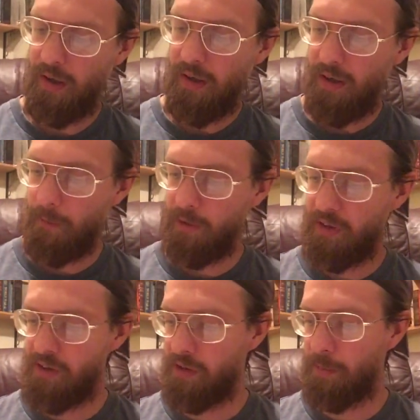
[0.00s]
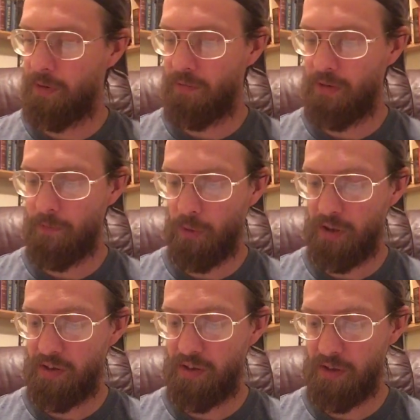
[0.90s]
And with his uplifting
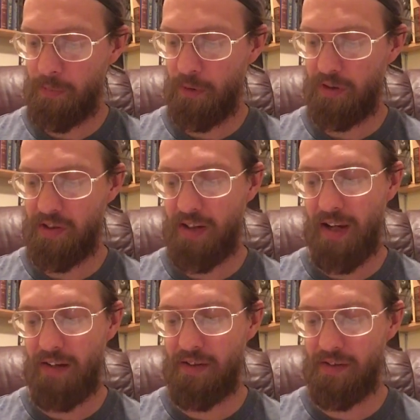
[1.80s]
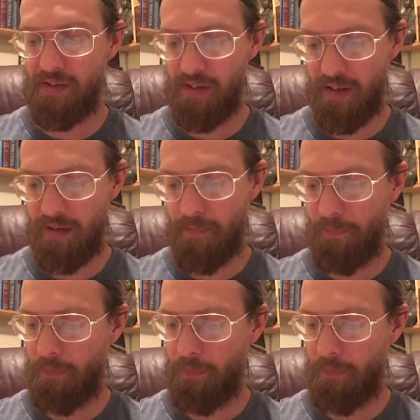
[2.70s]
voice he spoke to sadness and said,